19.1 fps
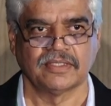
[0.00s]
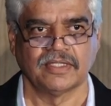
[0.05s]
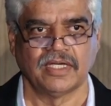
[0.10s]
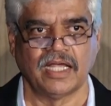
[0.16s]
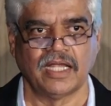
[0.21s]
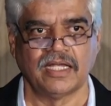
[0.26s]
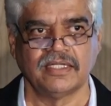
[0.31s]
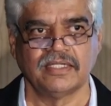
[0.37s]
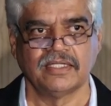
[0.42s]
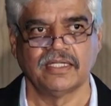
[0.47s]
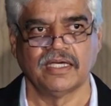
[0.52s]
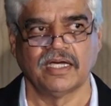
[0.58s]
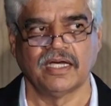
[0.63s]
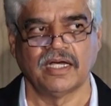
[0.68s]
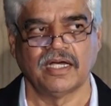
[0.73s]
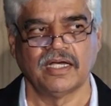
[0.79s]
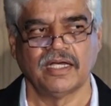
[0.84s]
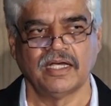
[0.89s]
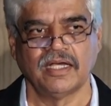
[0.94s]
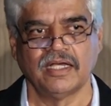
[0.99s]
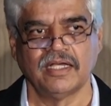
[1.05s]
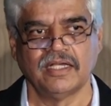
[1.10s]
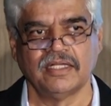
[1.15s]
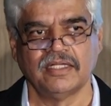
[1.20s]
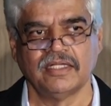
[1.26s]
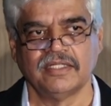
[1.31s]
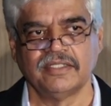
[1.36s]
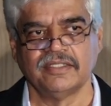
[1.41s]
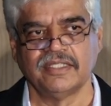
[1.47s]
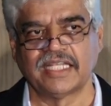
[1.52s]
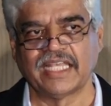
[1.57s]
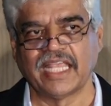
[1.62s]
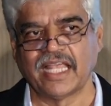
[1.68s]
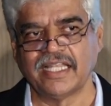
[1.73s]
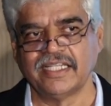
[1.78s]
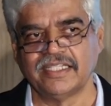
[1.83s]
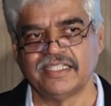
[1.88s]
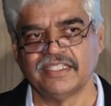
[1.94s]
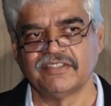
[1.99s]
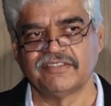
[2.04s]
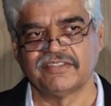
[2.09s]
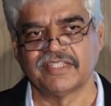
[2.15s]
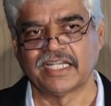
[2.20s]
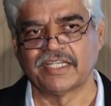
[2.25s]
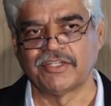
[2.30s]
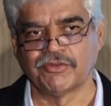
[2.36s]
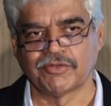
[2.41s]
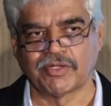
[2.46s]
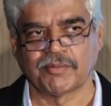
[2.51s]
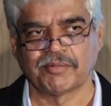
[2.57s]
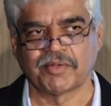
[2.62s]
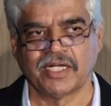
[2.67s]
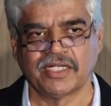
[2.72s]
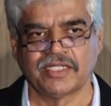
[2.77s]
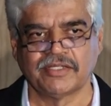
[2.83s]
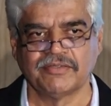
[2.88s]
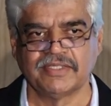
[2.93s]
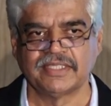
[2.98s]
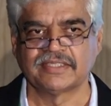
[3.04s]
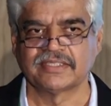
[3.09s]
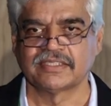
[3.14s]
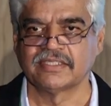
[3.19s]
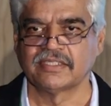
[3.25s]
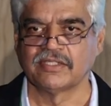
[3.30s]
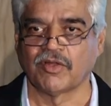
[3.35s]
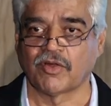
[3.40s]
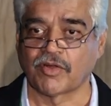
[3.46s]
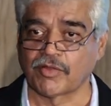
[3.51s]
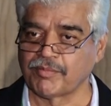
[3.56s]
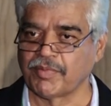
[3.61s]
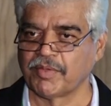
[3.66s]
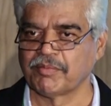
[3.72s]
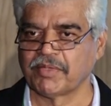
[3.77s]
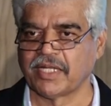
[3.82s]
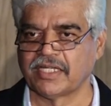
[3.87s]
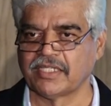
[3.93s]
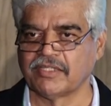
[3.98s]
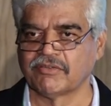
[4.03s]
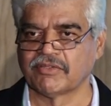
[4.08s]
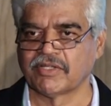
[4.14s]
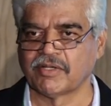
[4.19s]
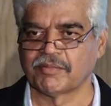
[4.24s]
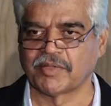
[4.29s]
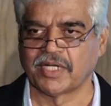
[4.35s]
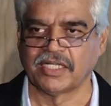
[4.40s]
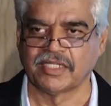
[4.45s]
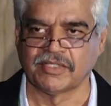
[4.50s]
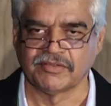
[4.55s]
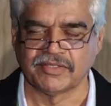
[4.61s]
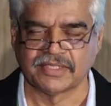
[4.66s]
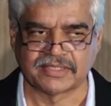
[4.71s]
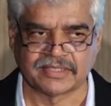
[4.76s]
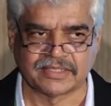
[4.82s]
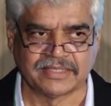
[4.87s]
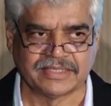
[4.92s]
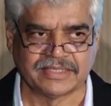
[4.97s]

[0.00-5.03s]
And uh, the reality is he had given up cultivation, a lot of people had given up cultivation.